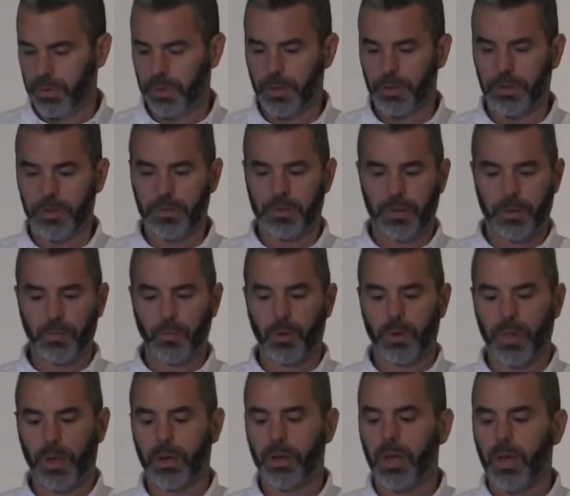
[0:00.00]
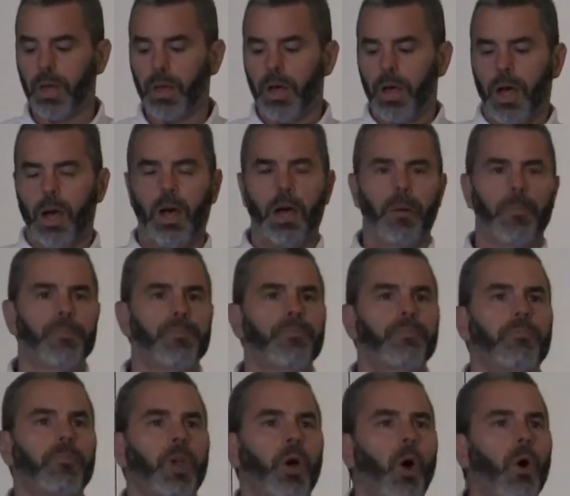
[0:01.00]
you don't need to see any more than that,
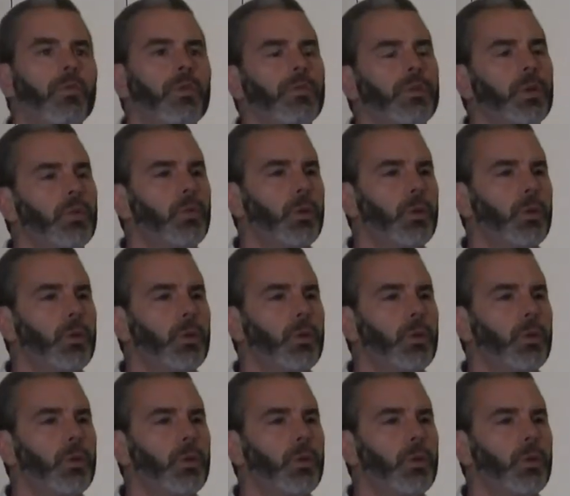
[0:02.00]
overview